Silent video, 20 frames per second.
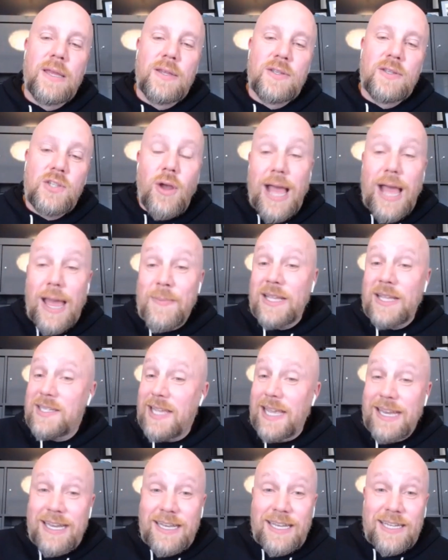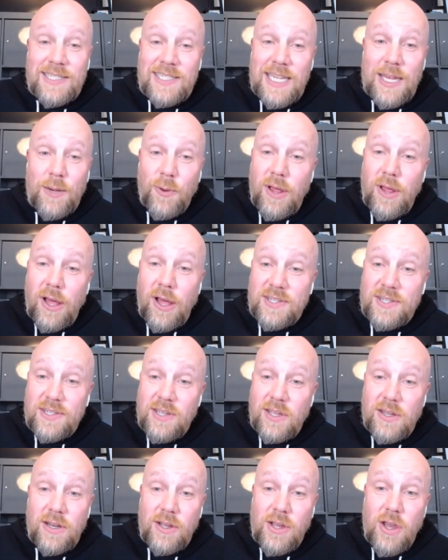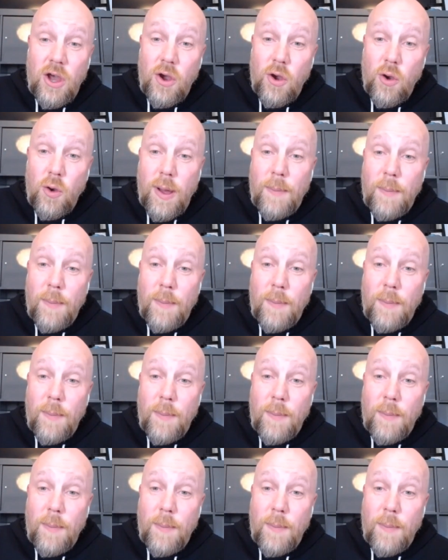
So I'm excited to see where else is going to go,